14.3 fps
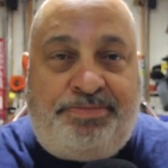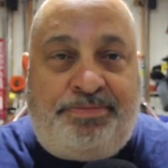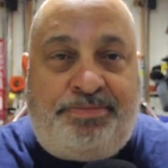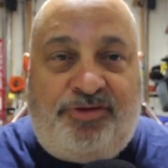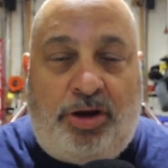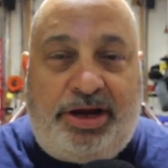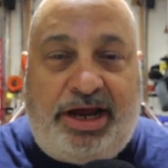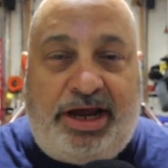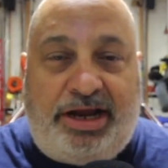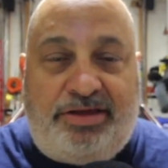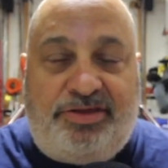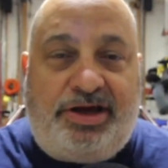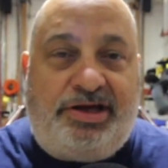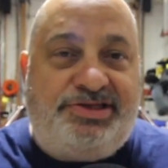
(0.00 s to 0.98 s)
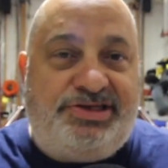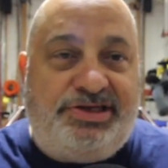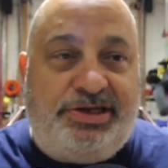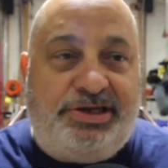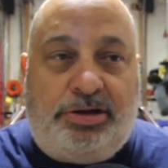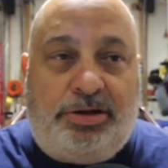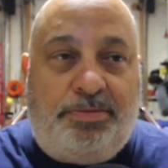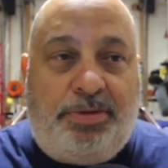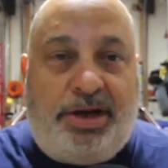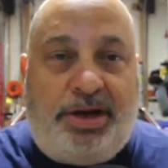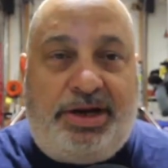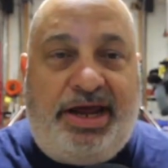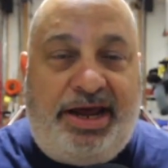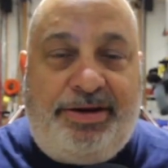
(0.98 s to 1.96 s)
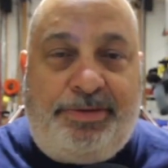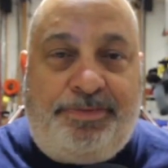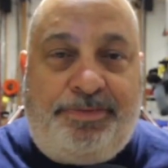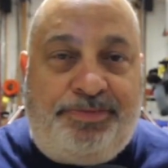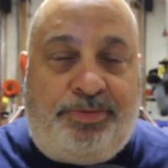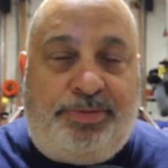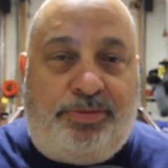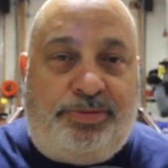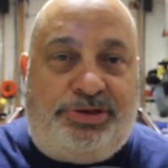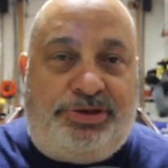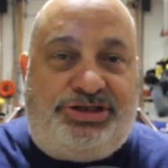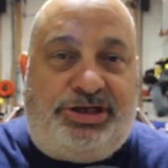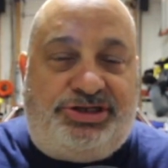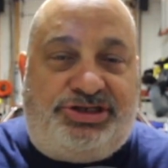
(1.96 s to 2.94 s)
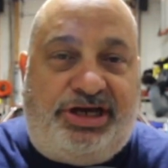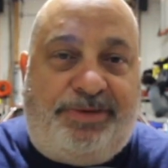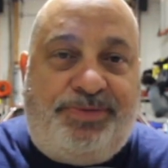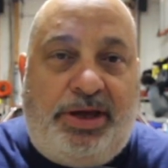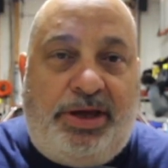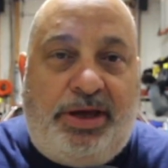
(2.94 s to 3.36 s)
vlog anything until Monday, but we shall see.